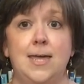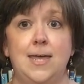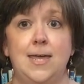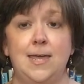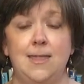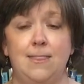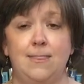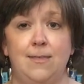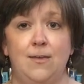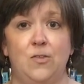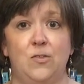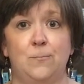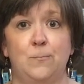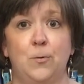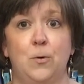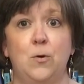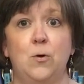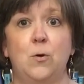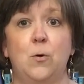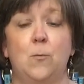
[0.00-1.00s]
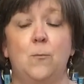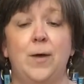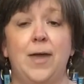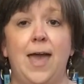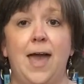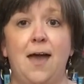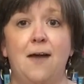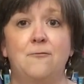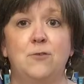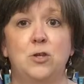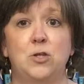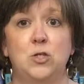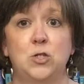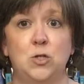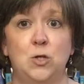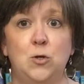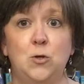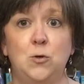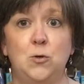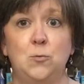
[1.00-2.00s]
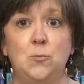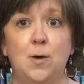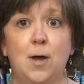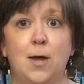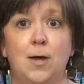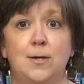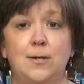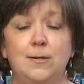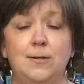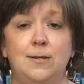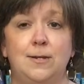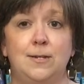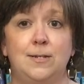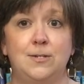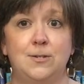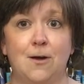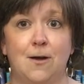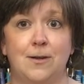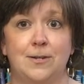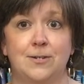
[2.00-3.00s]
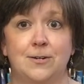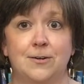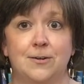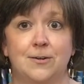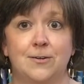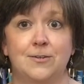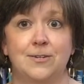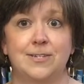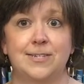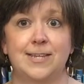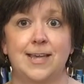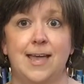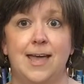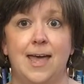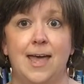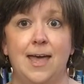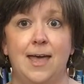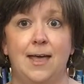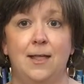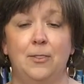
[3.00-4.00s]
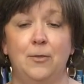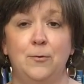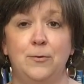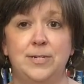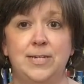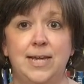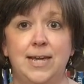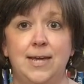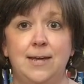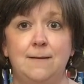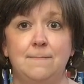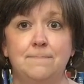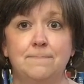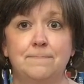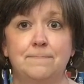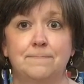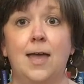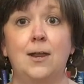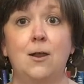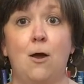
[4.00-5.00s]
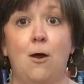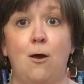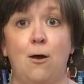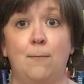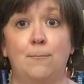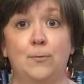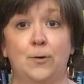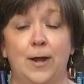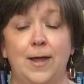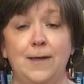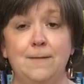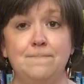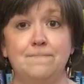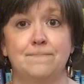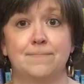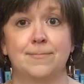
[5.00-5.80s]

In this book, we have two daughters, Elodie and Aubrey.